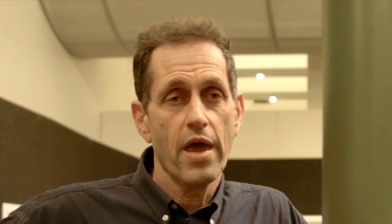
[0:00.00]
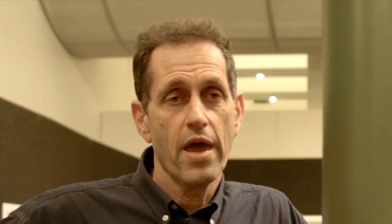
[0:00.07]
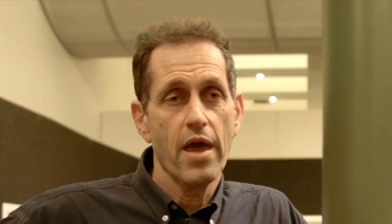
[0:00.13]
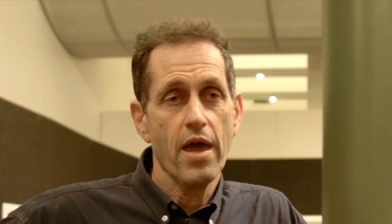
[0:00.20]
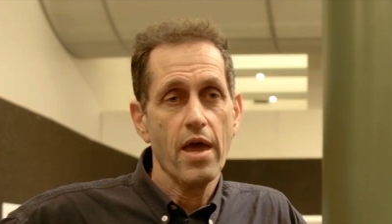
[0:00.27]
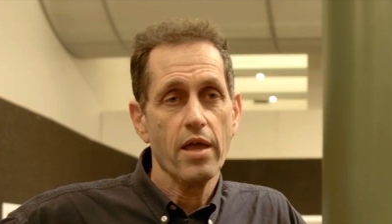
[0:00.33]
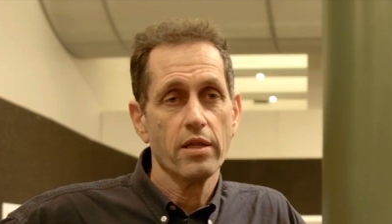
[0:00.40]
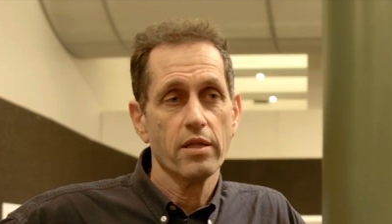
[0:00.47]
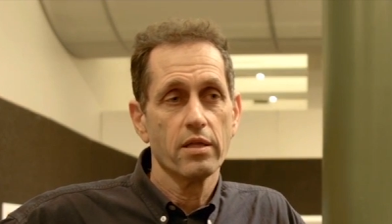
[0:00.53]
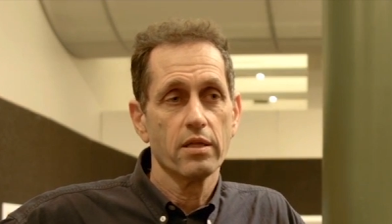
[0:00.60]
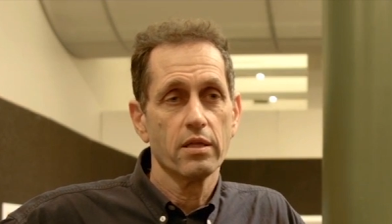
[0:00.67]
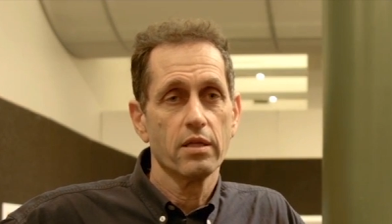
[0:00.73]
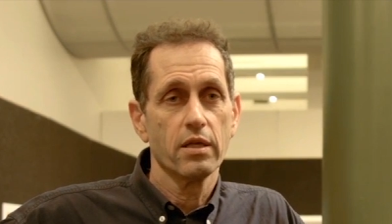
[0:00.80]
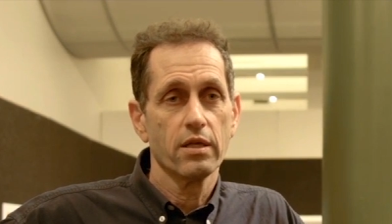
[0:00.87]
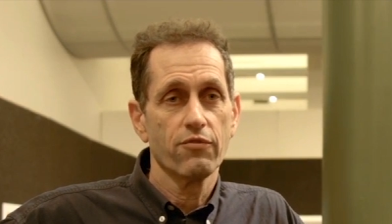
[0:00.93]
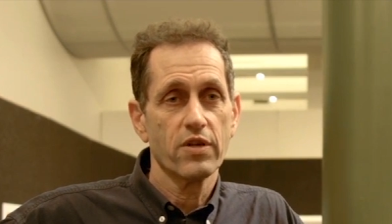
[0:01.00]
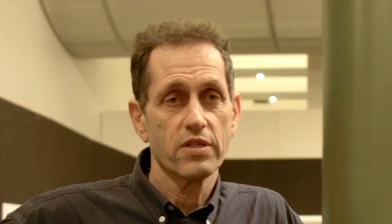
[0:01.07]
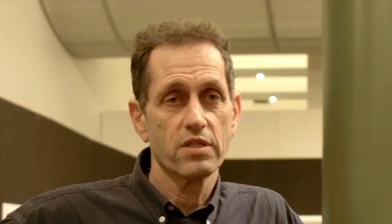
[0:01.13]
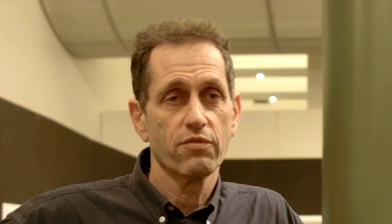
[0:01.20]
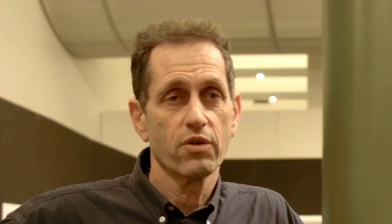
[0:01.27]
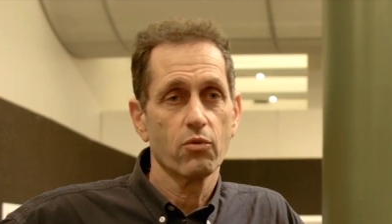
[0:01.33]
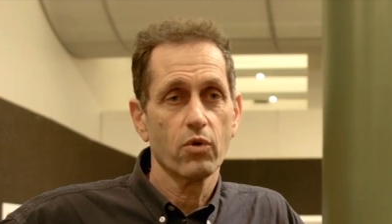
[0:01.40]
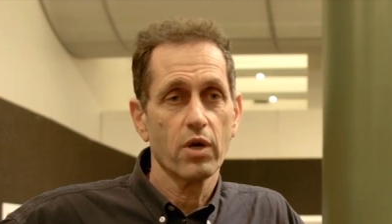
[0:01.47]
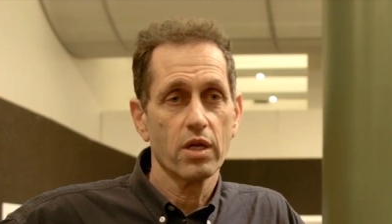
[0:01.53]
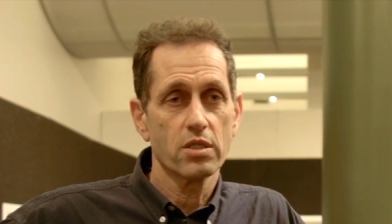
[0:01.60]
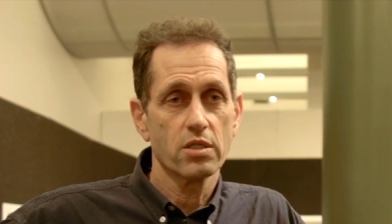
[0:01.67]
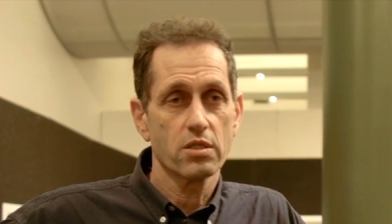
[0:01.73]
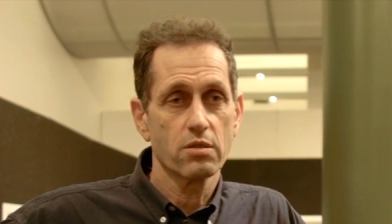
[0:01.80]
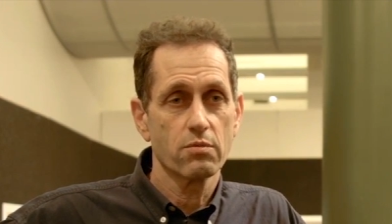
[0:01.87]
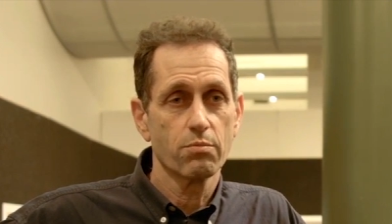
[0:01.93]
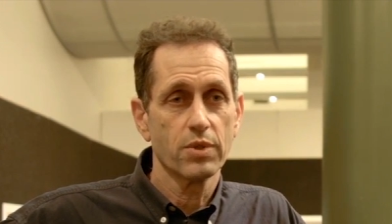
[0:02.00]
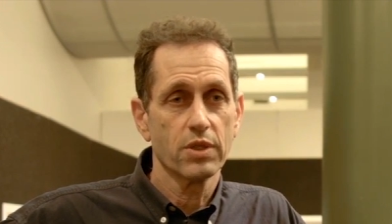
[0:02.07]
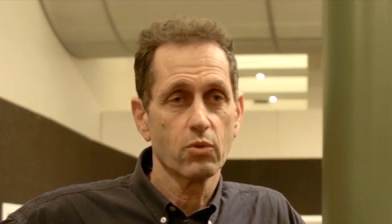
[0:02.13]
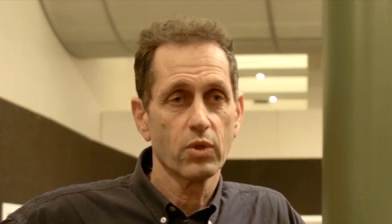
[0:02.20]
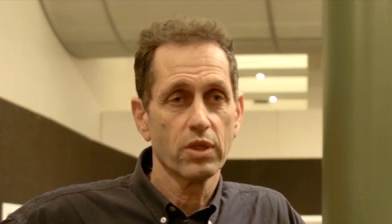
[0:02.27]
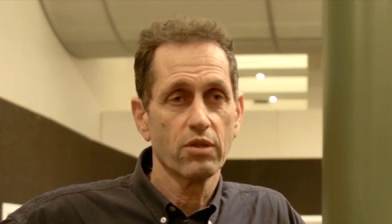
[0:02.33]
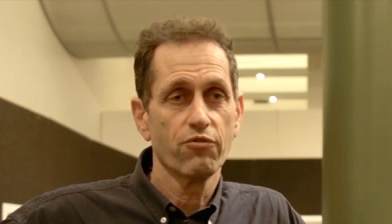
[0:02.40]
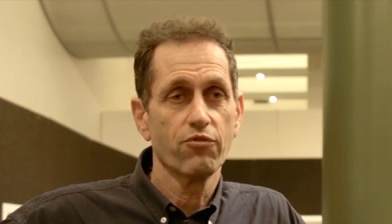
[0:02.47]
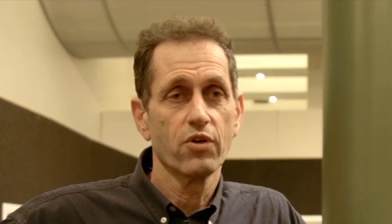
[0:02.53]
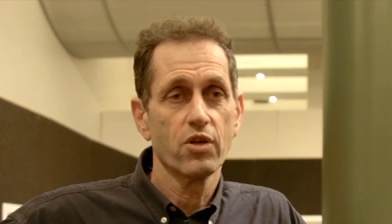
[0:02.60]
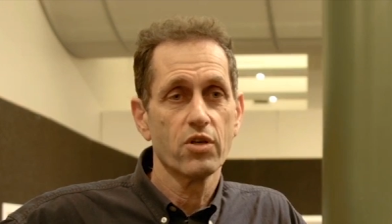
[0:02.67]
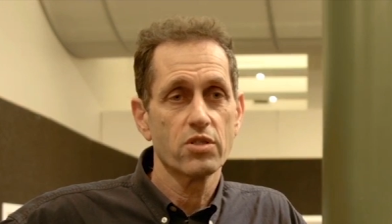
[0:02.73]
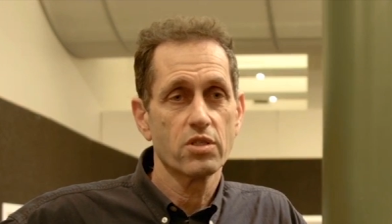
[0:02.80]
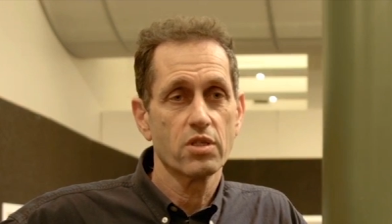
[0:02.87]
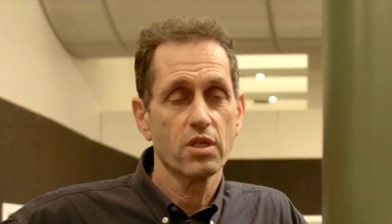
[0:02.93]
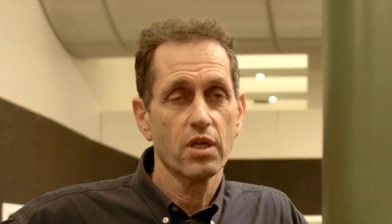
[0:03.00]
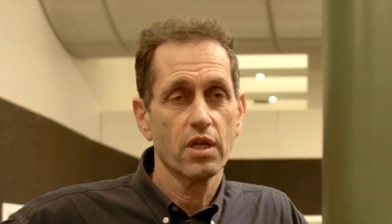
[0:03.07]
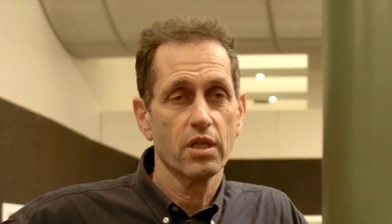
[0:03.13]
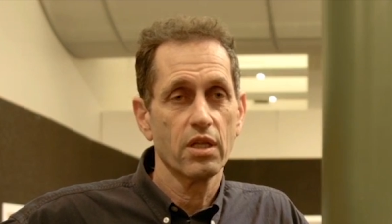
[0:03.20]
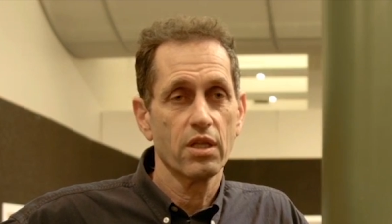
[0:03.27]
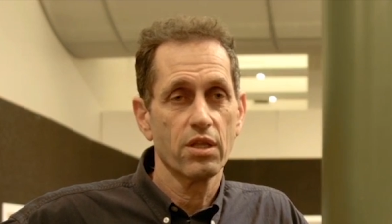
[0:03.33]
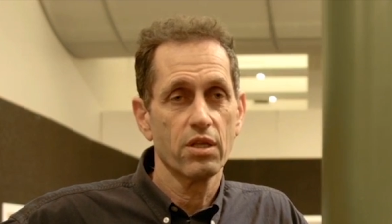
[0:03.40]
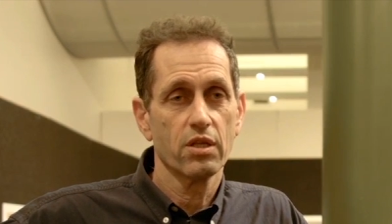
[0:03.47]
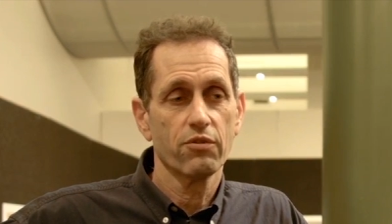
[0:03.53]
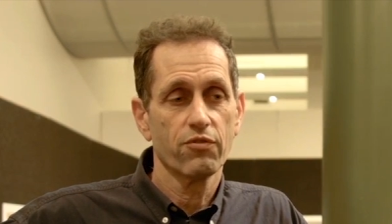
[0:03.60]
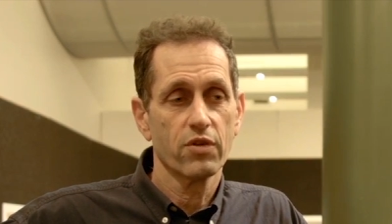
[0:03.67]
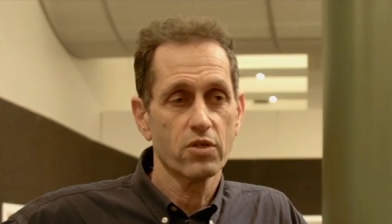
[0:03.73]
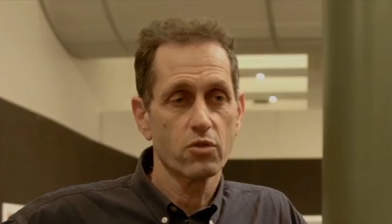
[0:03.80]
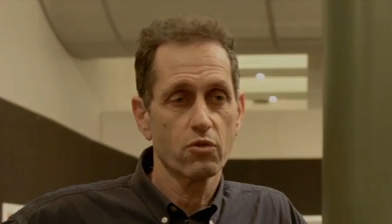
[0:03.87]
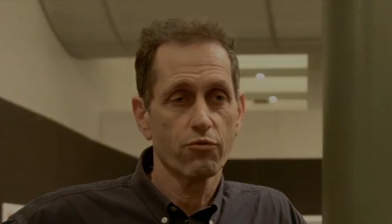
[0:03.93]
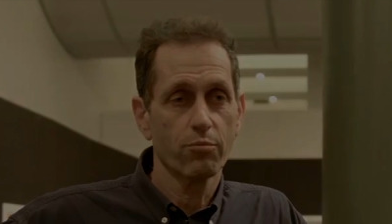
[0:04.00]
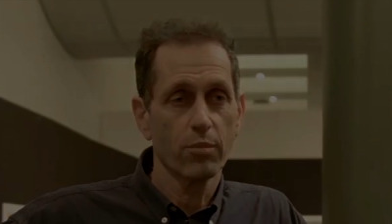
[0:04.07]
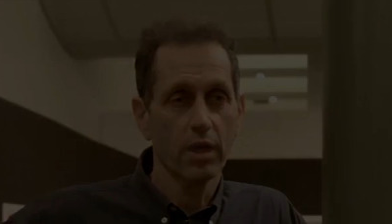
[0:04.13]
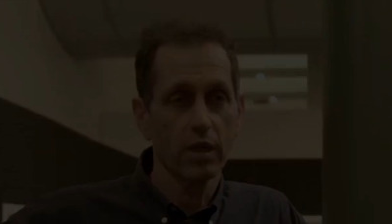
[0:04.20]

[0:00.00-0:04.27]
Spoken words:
and the festival runs between the 1st and the 31st of